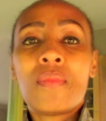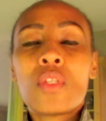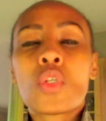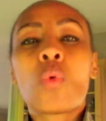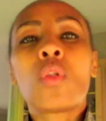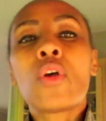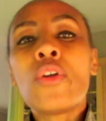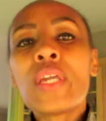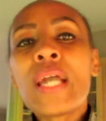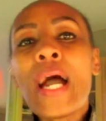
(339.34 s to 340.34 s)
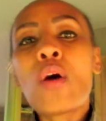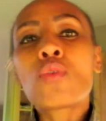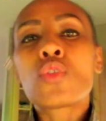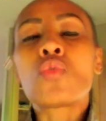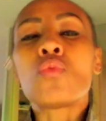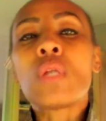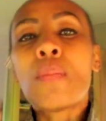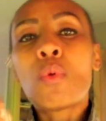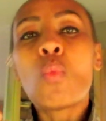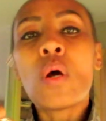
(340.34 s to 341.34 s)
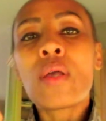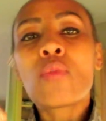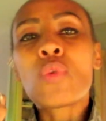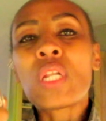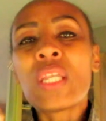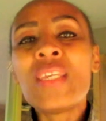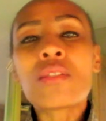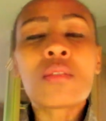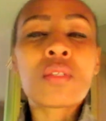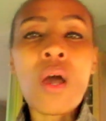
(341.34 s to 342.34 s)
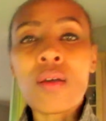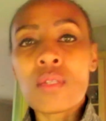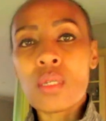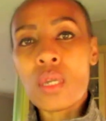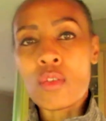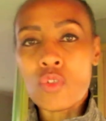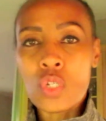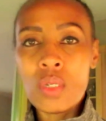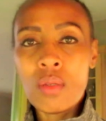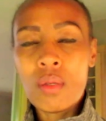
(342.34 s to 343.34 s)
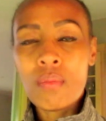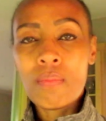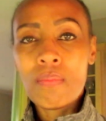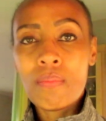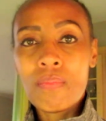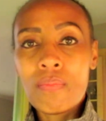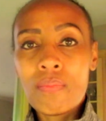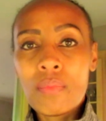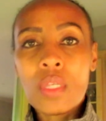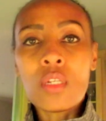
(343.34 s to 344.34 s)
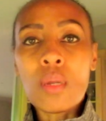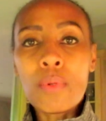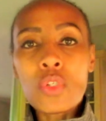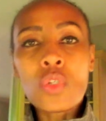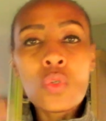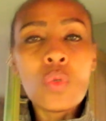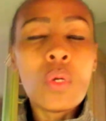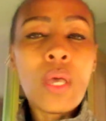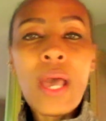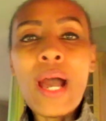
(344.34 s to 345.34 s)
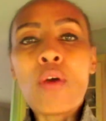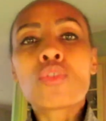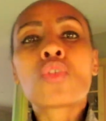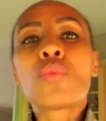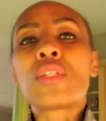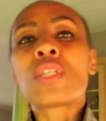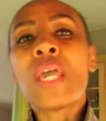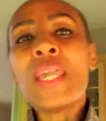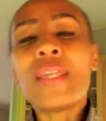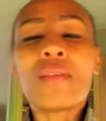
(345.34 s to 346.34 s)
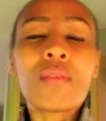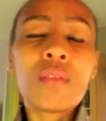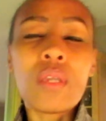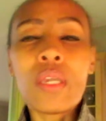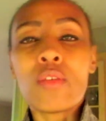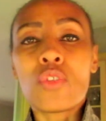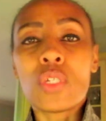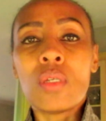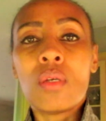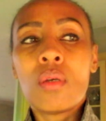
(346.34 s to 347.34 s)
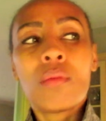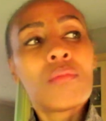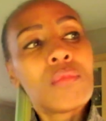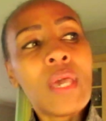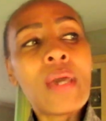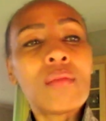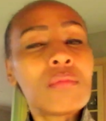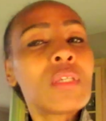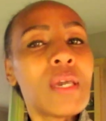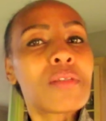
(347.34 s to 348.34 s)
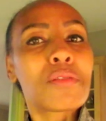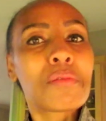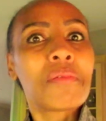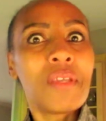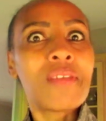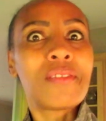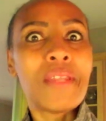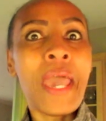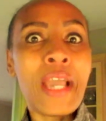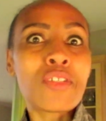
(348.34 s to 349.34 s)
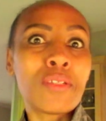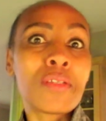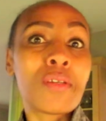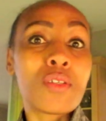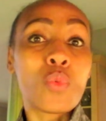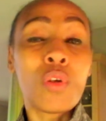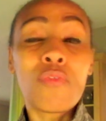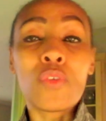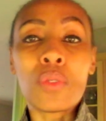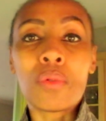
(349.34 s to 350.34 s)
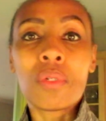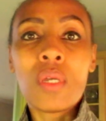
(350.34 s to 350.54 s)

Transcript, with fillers: So, learning how to number one, release the toxic energy, number two, how to retain the energy that, yes, it actually does work for you.